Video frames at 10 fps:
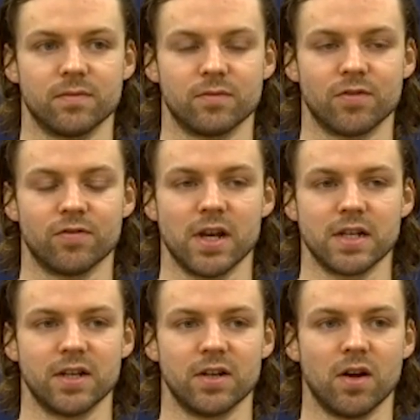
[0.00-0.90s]

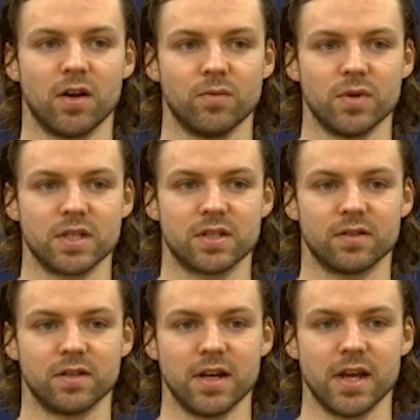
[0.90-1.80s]
reflected on was
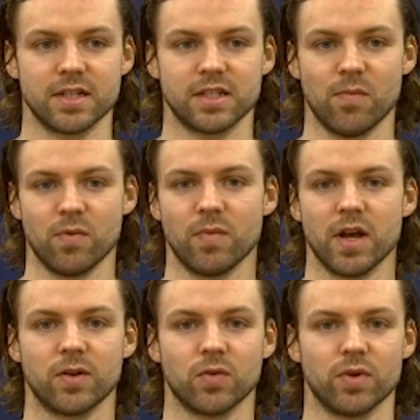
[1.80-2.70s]
the next step in
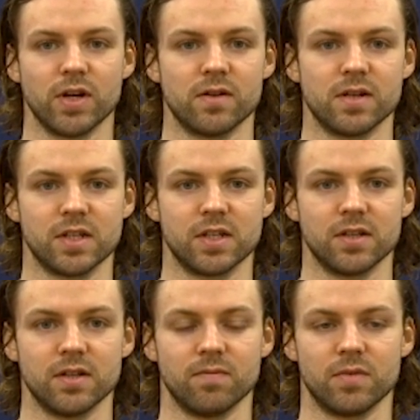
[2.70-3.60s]
my career is
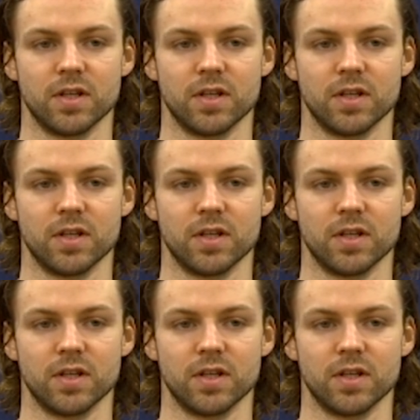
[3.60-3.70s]
to